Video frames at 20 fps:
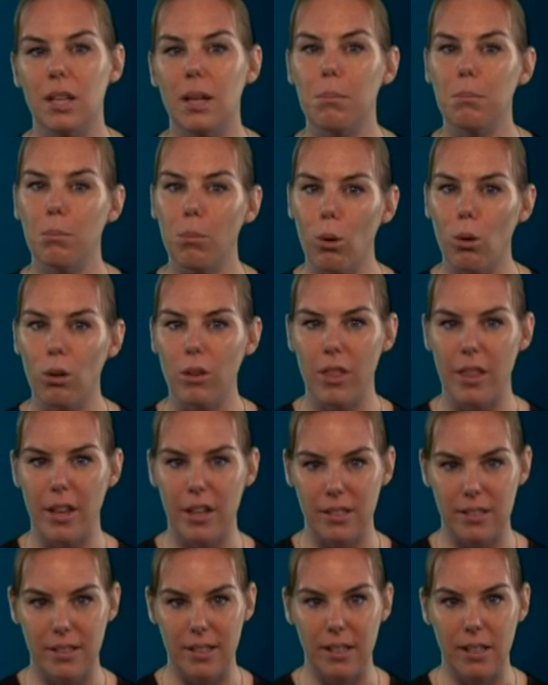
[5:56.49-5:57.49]
in more
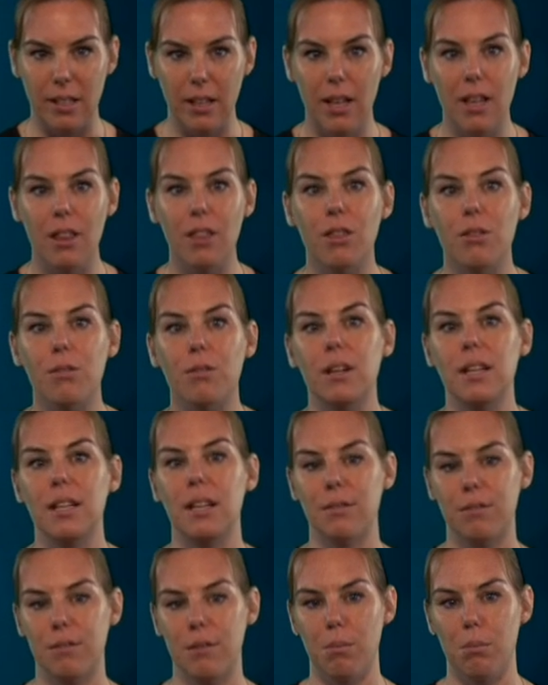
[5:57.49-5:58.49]
detail in three
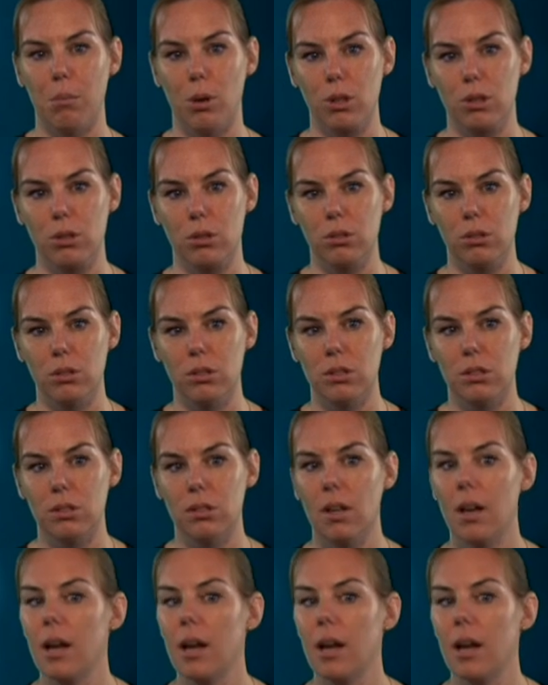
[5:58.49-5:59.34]
different modules.